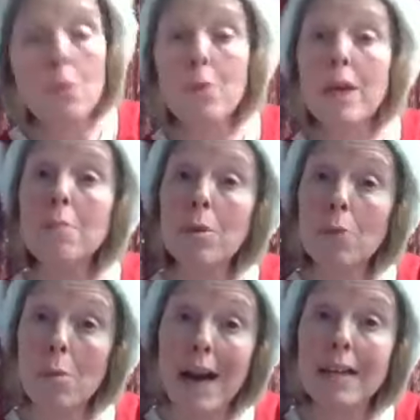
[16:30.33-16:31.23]
and we can
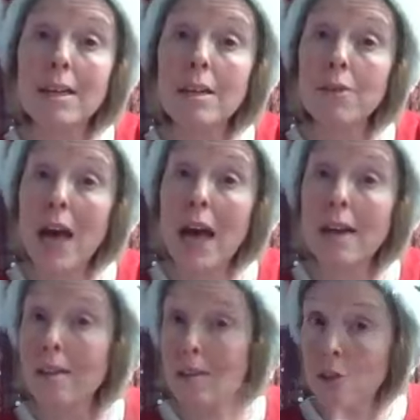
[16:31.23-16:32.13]
be reminded of
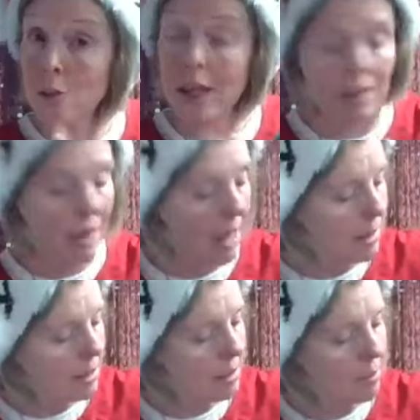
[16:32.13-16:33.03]
that in the twinkle
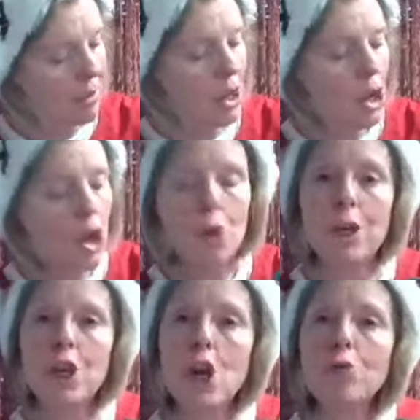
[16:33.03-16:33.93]
lights.
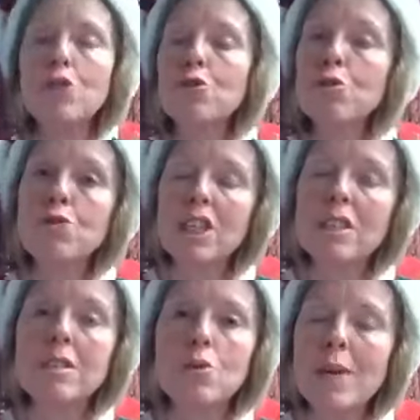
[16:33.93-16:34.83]
We know that through
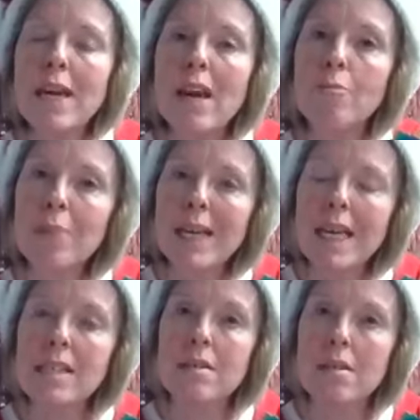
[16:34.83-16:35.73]
Jesus we have
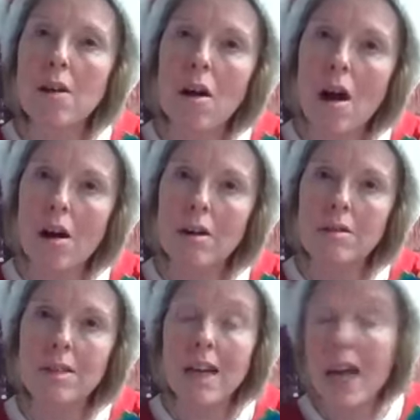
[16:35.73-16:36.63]
peace in our
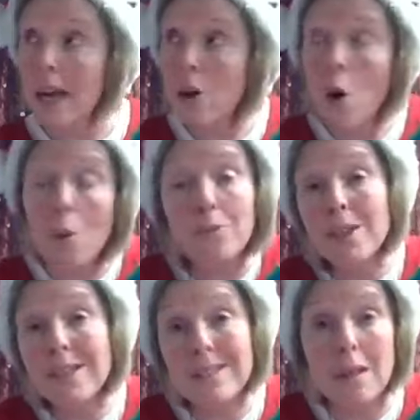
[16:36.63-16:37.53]
hearts and
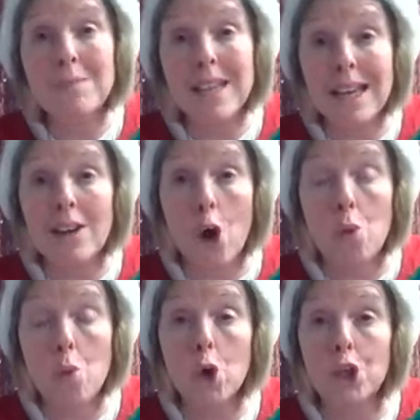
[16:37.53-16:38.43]
hopefully someday in
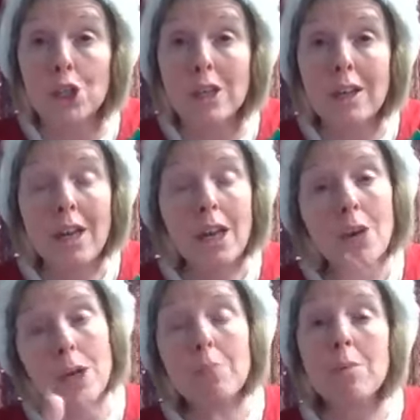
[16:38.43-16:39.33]
our world.
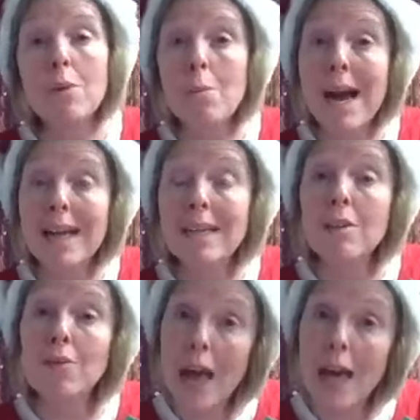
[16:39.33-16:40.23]
We can be
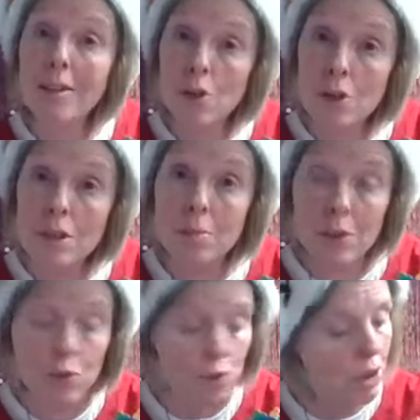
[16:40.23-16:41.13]
reminded of that in the
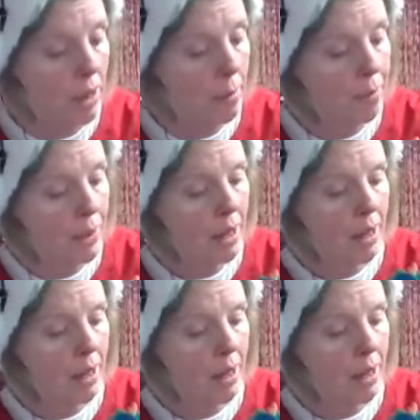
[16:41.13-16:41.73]
Christmas tree.